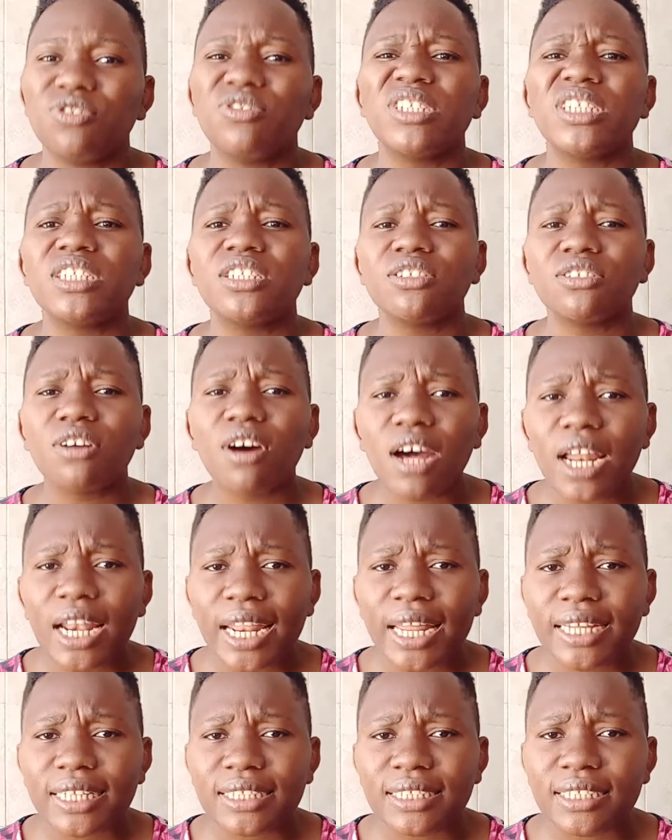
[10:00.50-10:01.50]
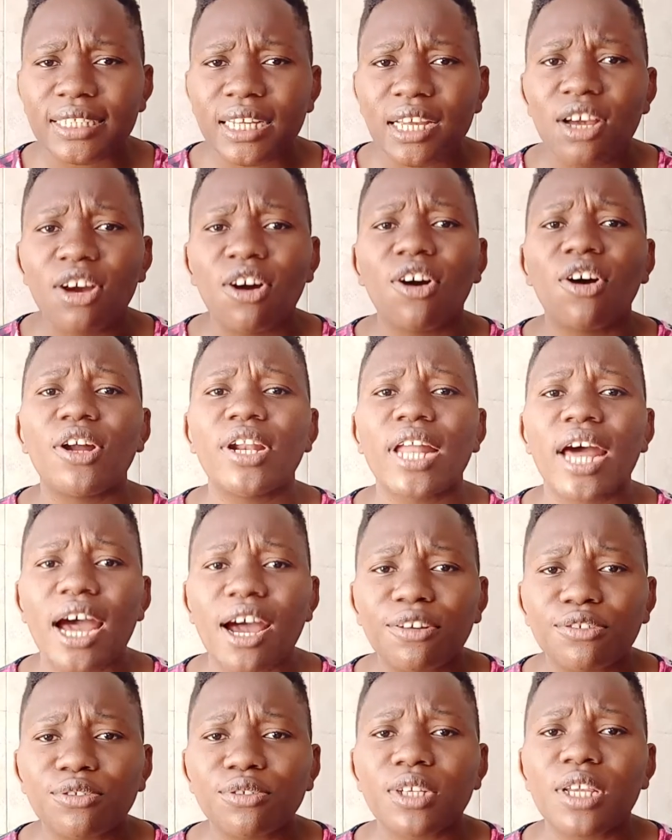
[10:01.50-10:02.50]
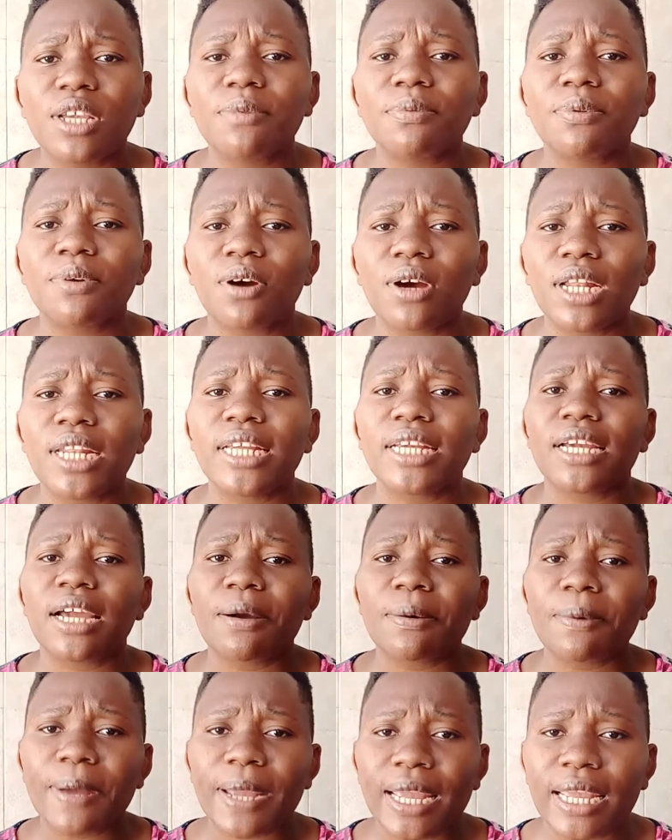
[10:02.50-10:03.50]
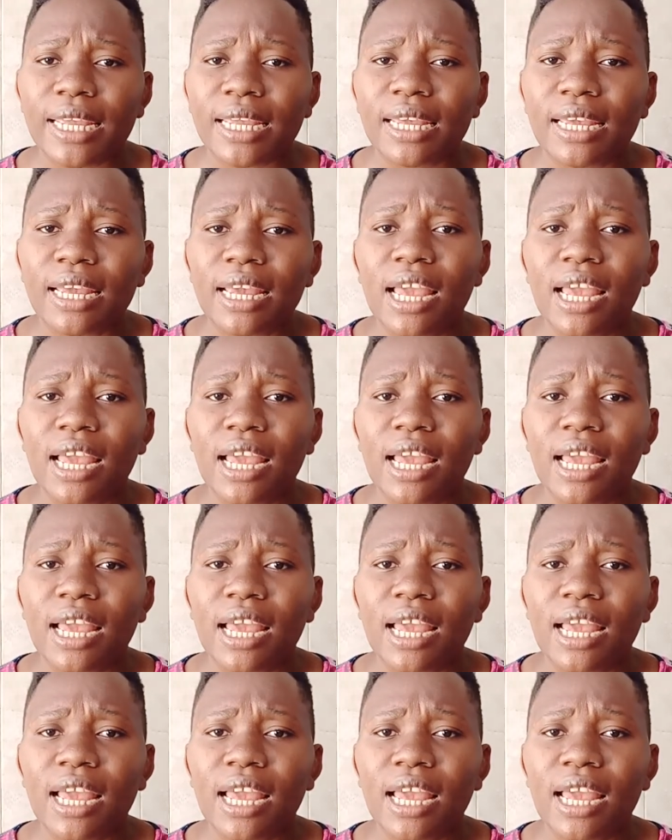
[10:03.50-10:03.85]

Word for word: You need knowledge on how to keep colic away.